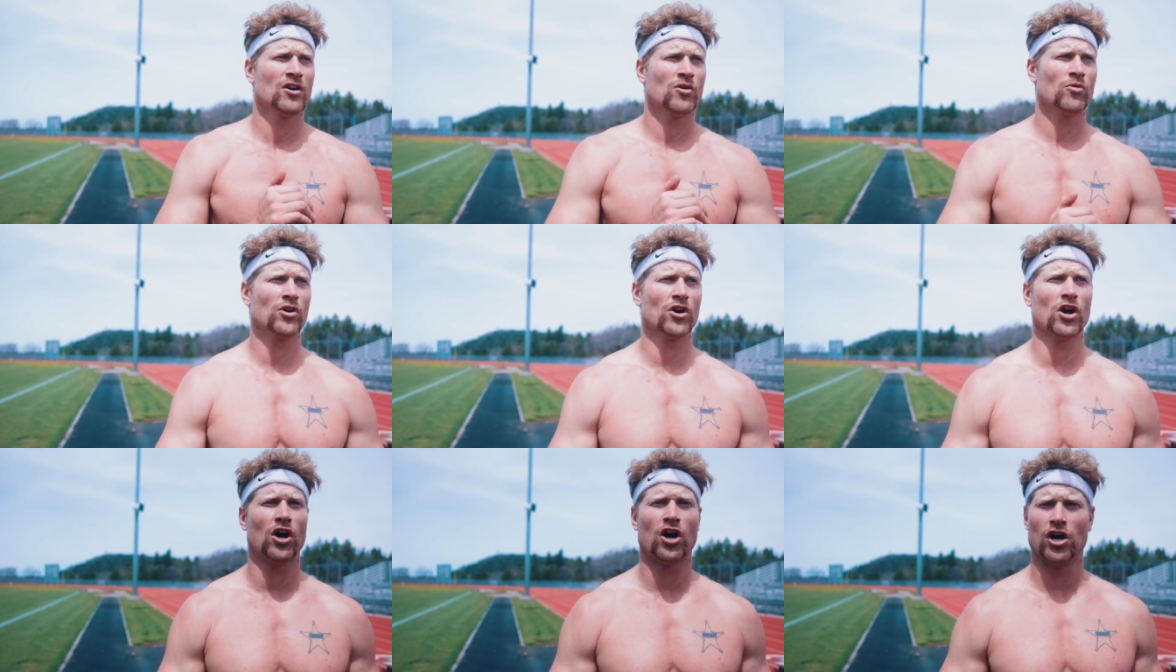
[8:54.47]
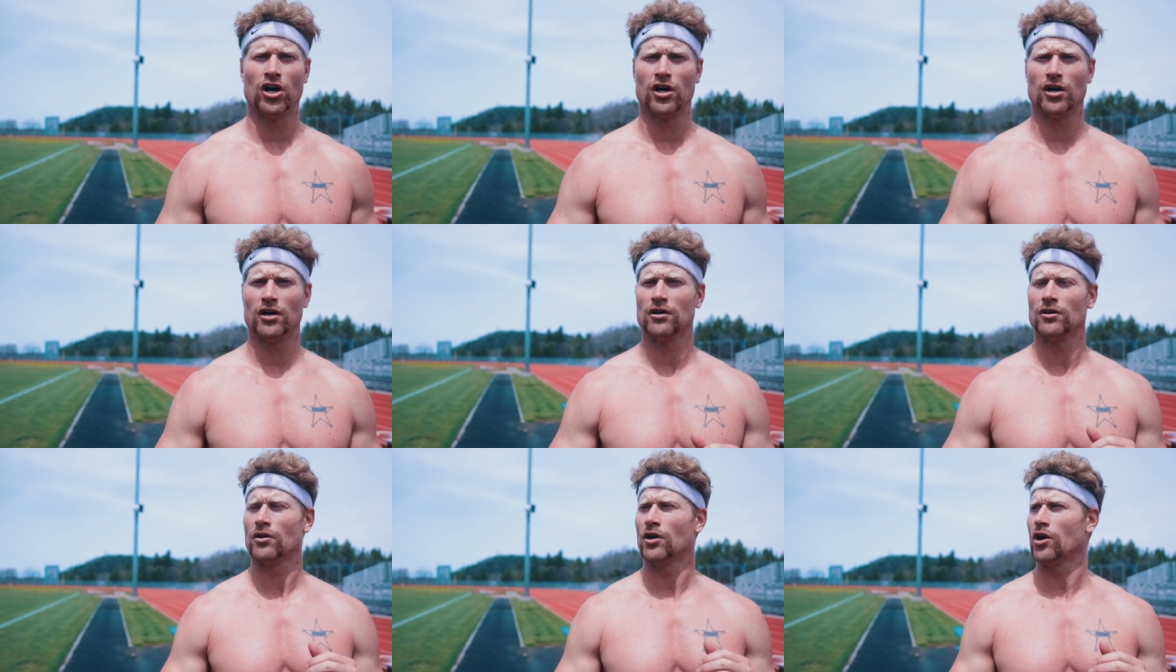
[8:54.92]
We were
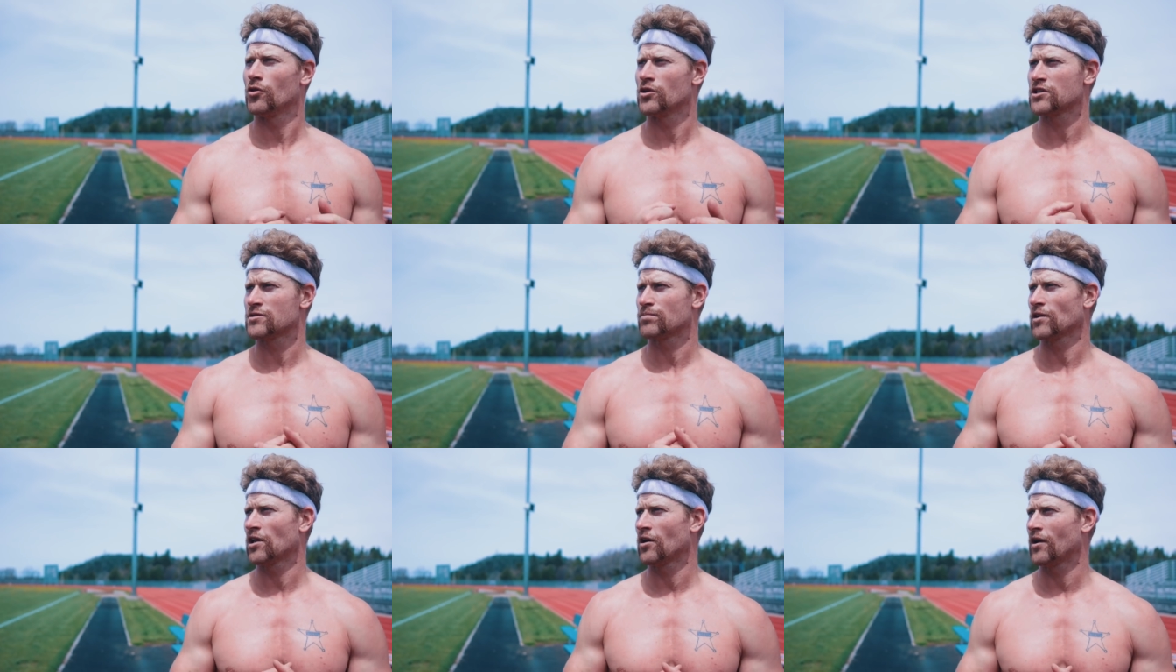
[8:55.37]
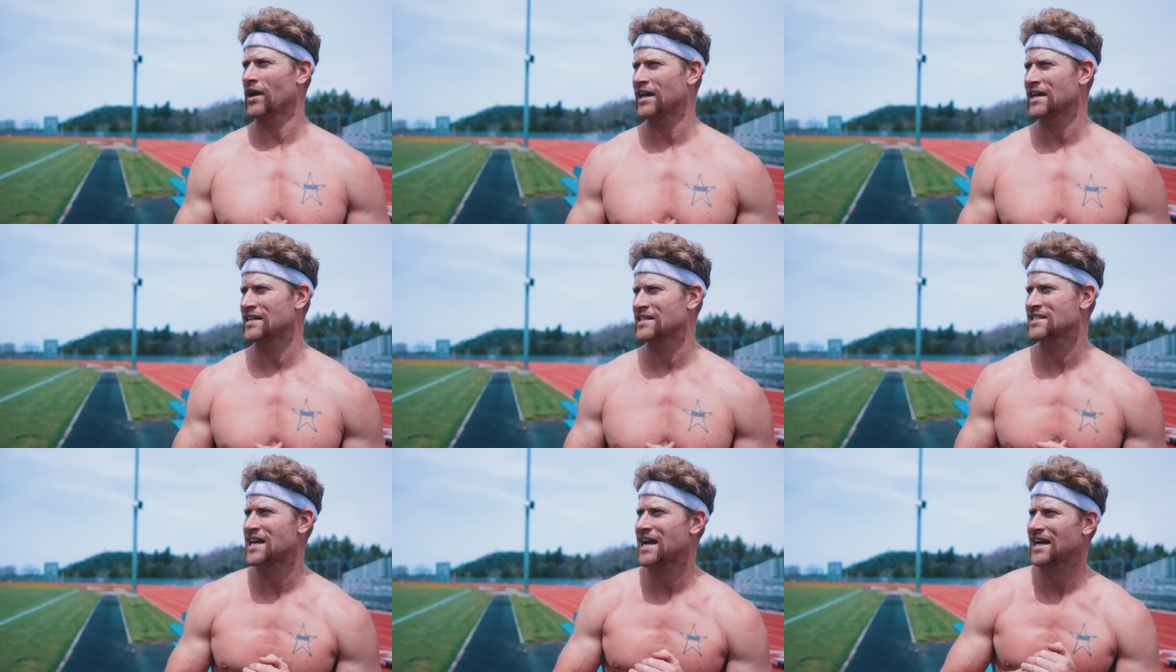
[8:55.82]
all always below
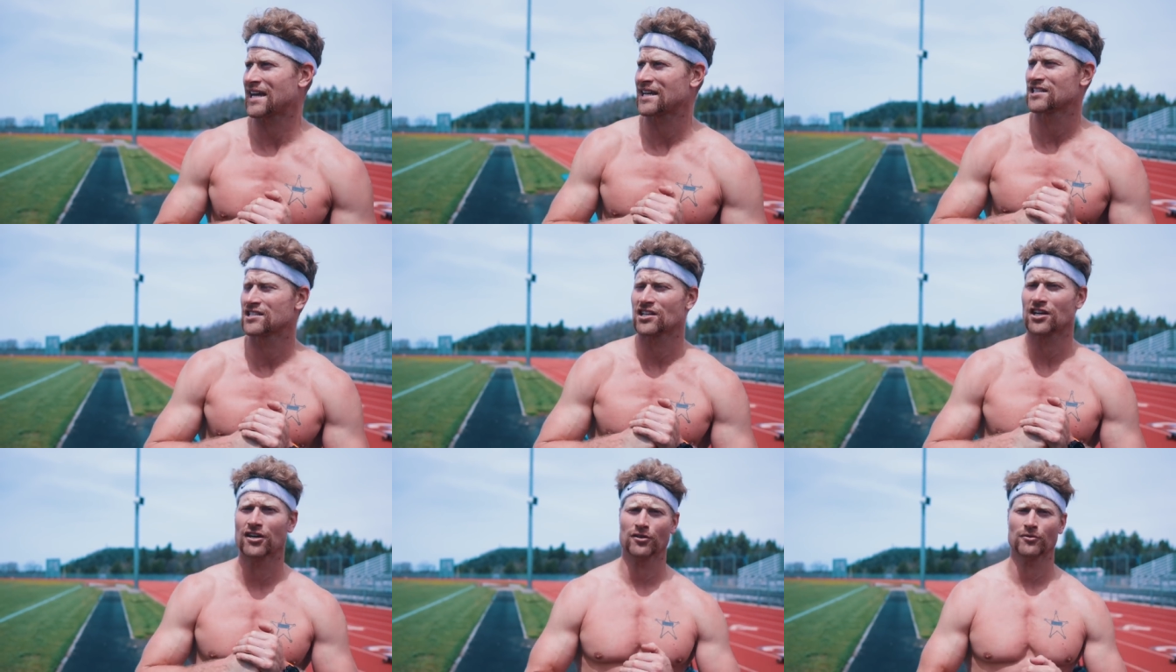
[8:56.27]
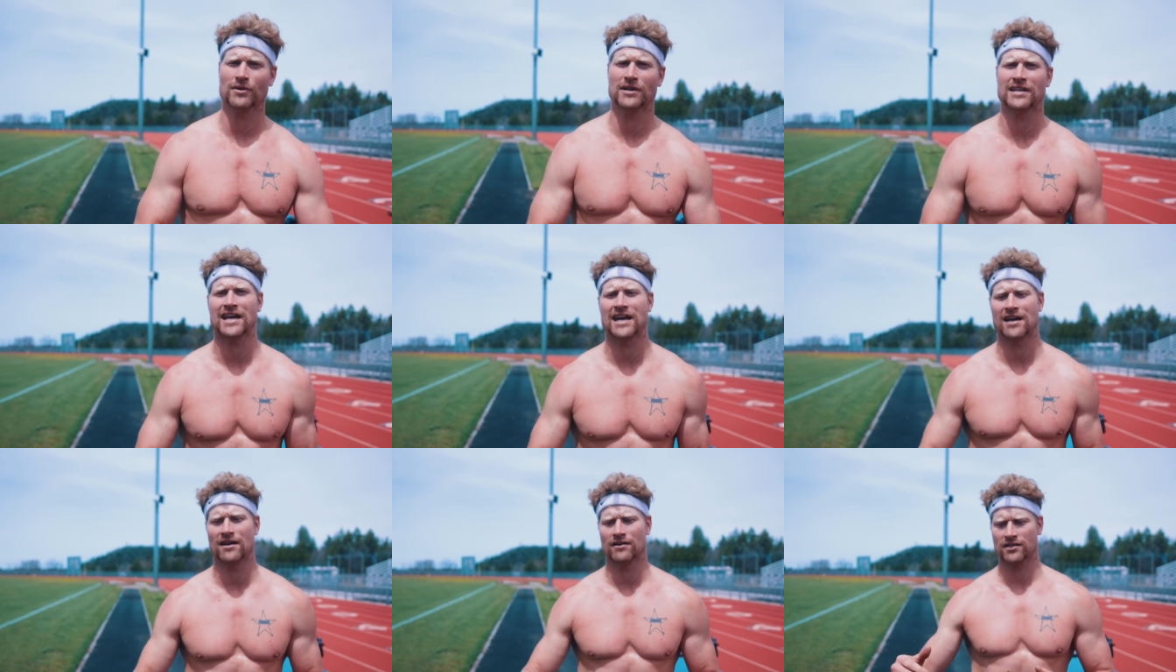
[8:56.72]
eighty seconds all the way
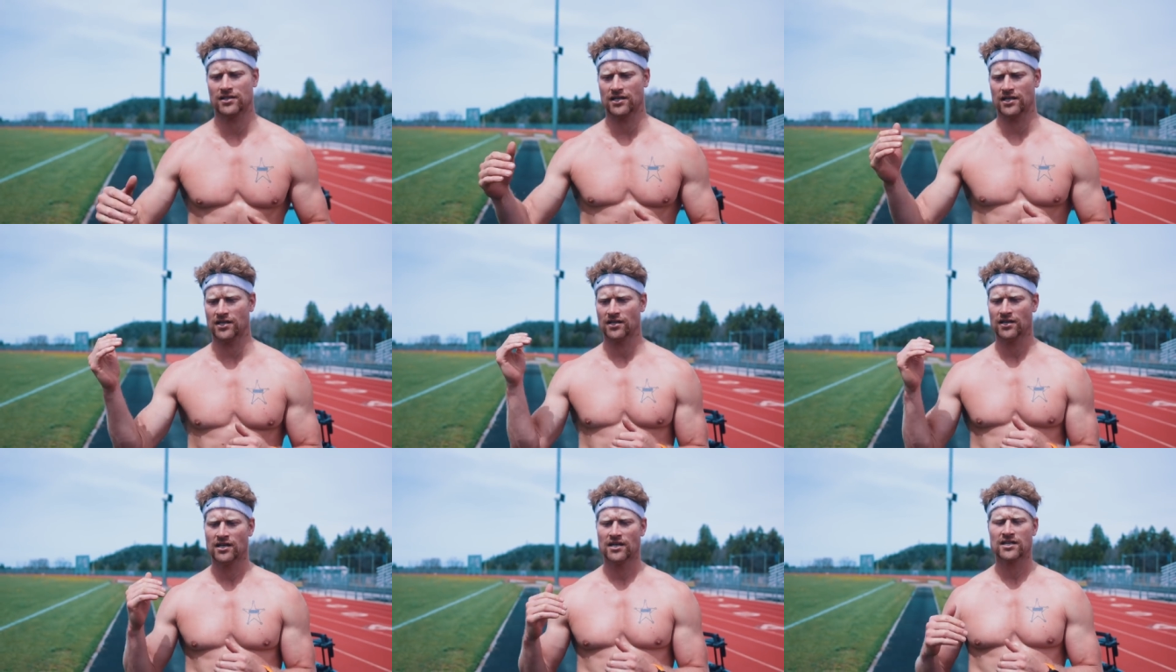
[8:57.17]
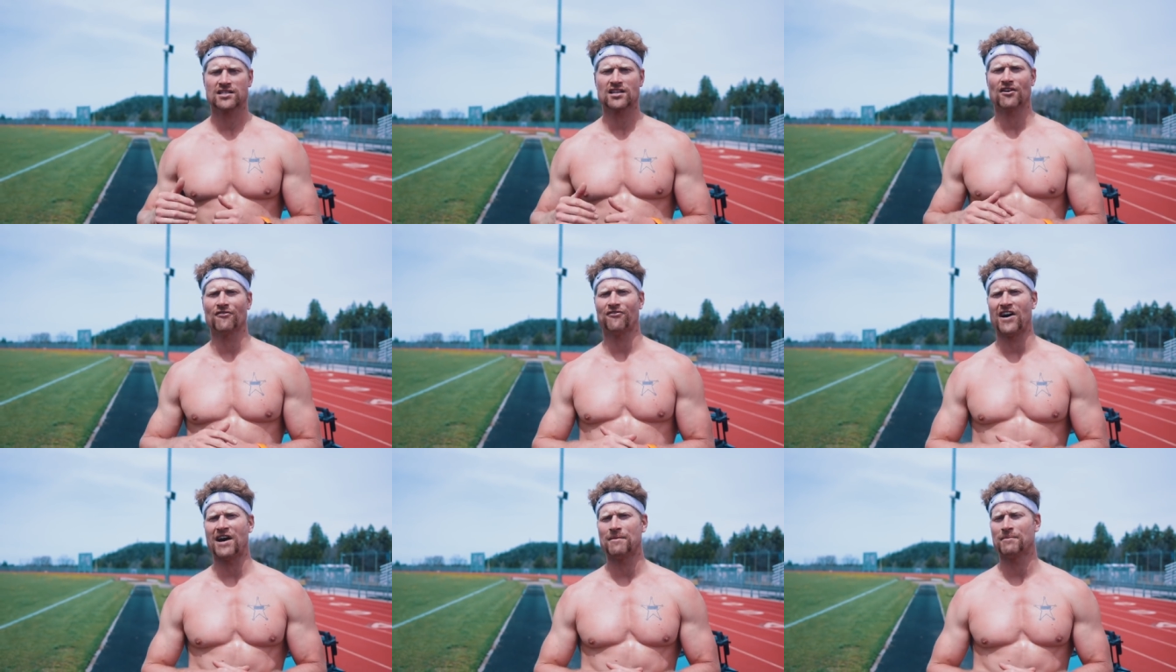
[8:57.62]
down to
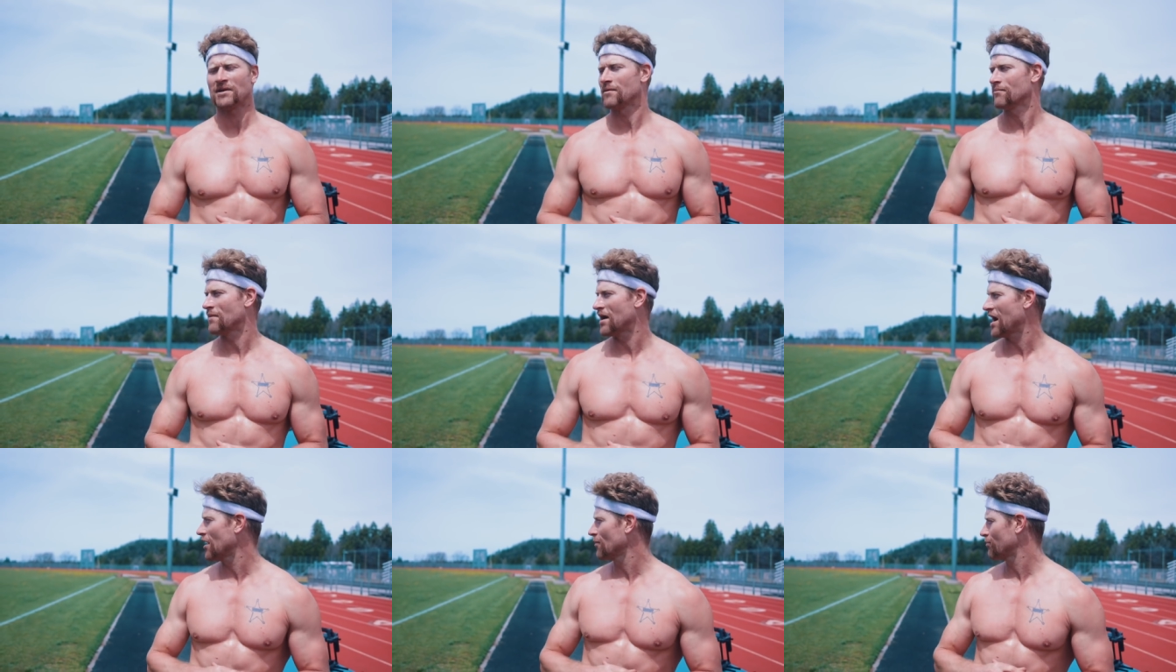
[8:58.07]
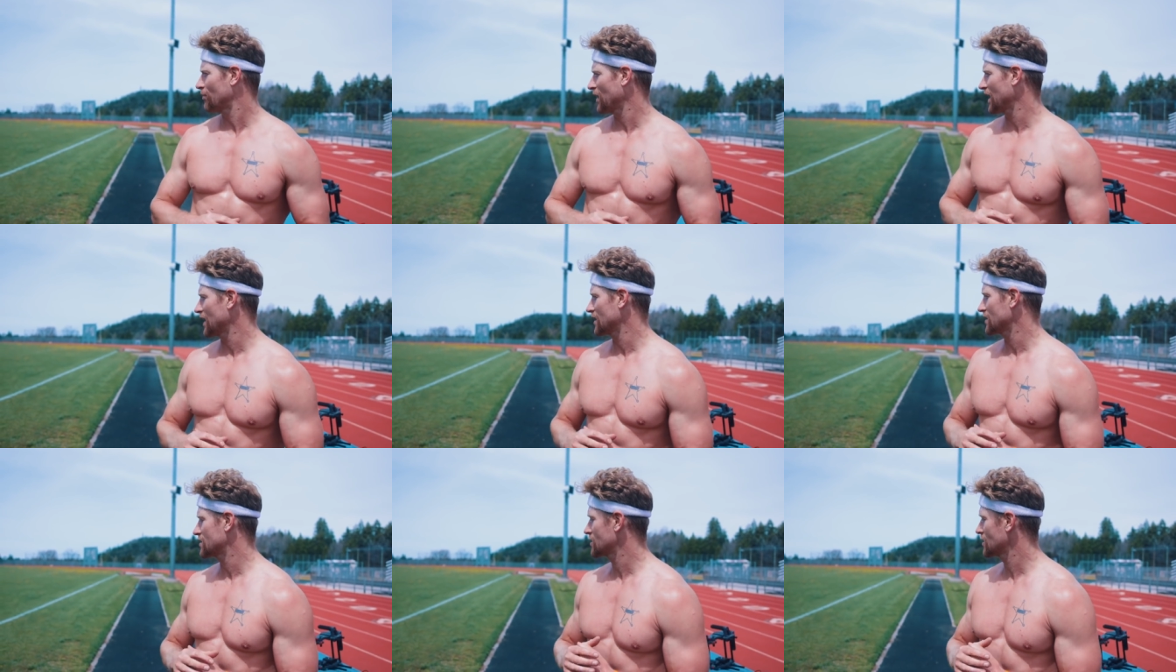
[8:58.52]
sub five minute mile
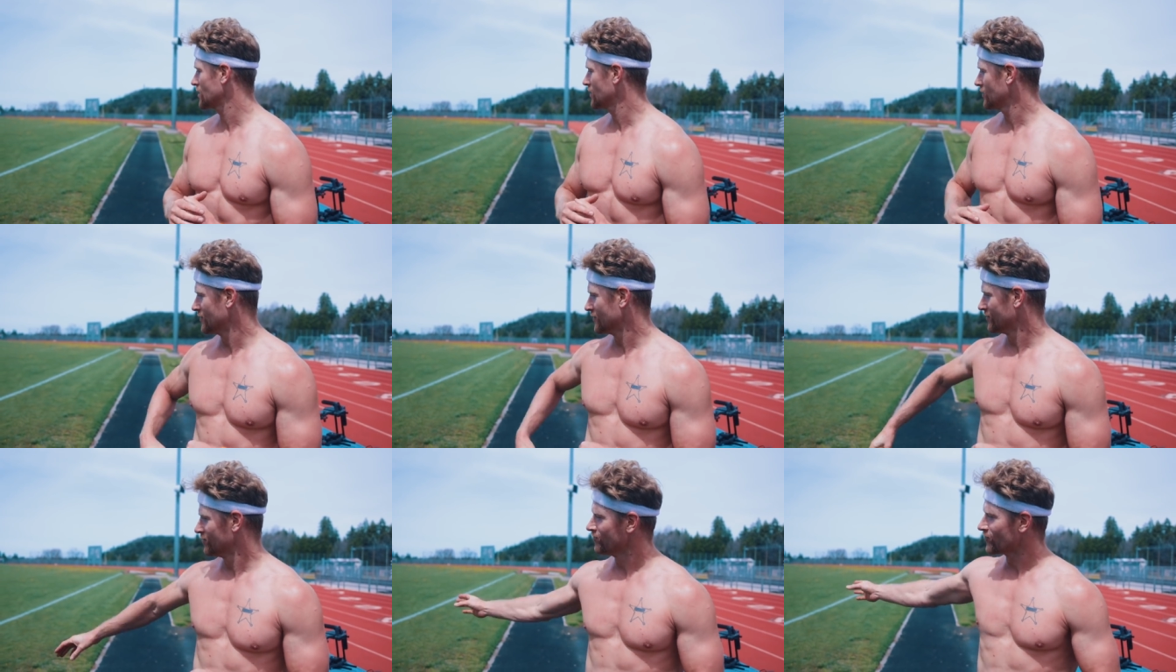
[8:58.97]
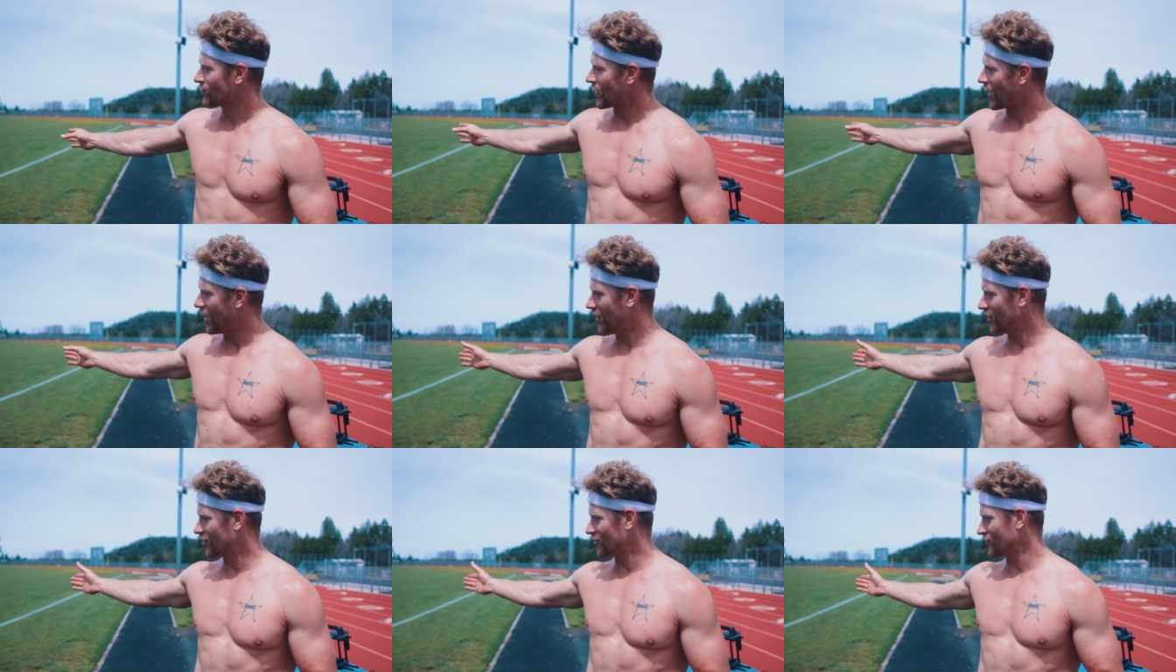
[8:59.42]
pace. All